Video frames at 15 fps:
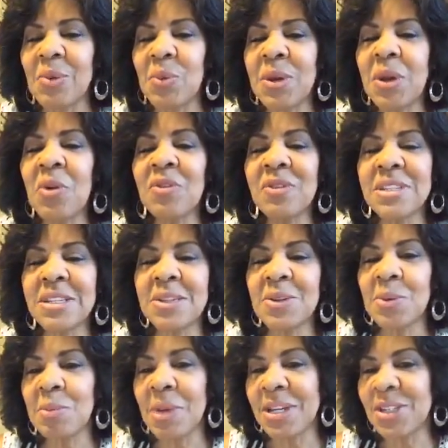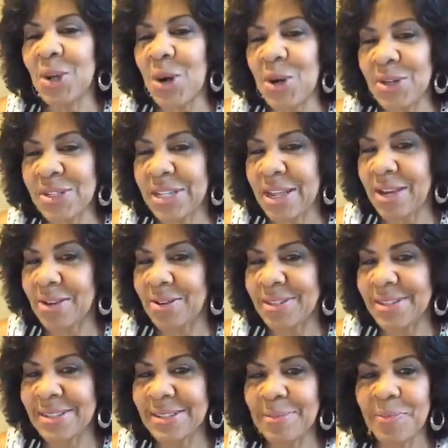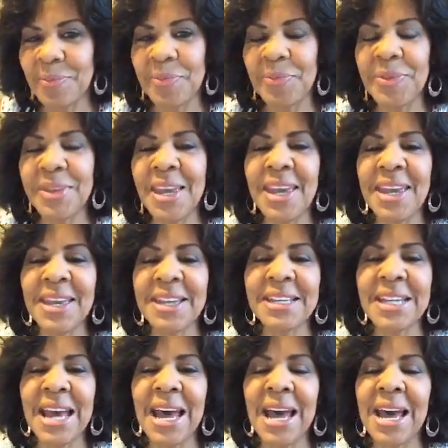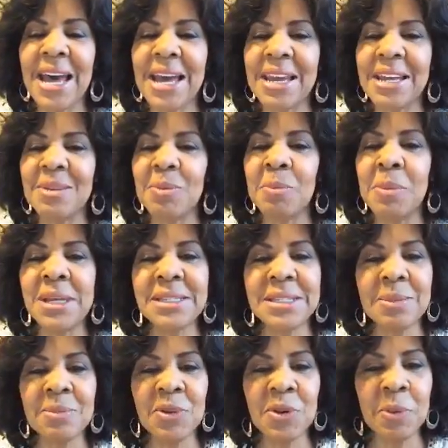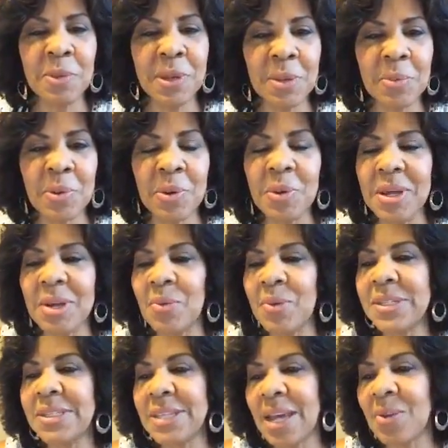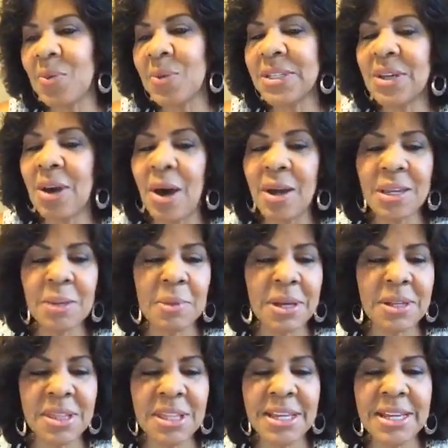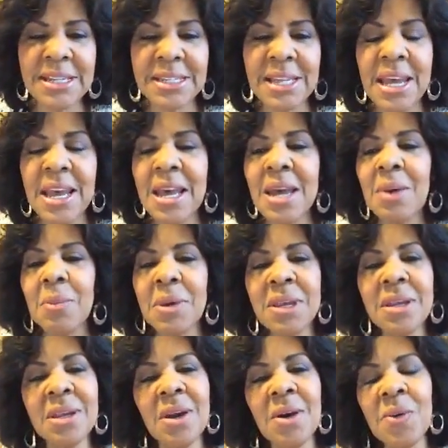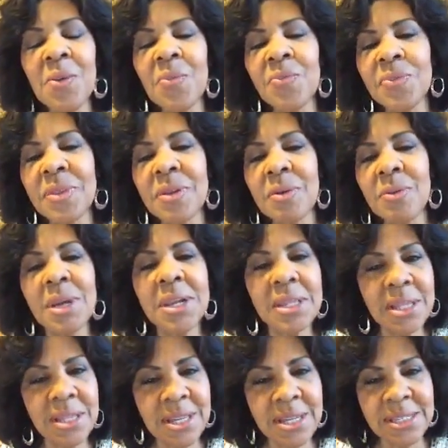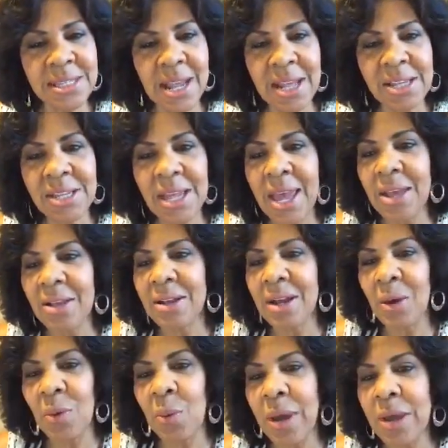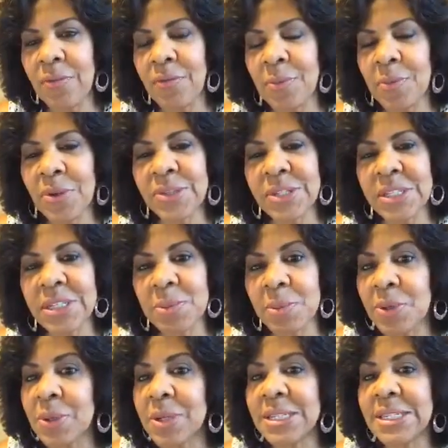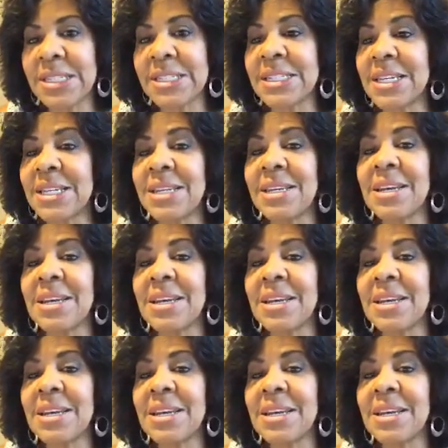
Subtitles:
went over to my daughter's house and I met some new people, and we sat and we talked about things. But you know, one of the things that I take away from those experiences